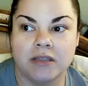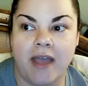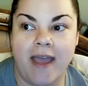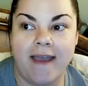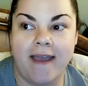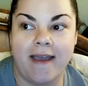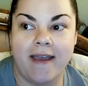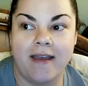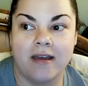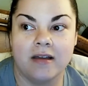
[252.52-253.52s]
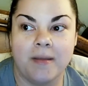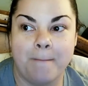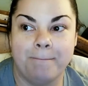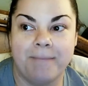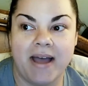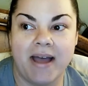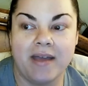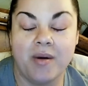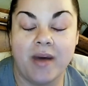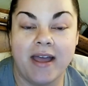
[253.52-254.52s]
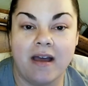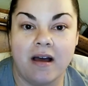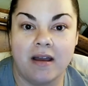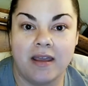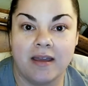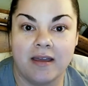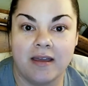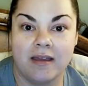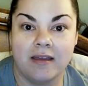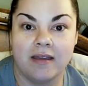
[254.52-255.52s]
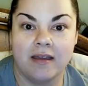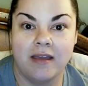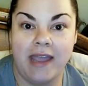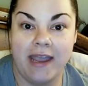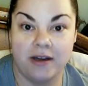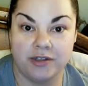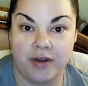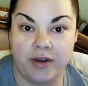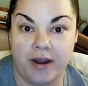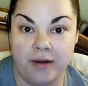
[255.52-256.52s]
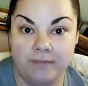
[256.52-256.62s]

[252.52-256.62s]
a Bio Ionic hair dryer.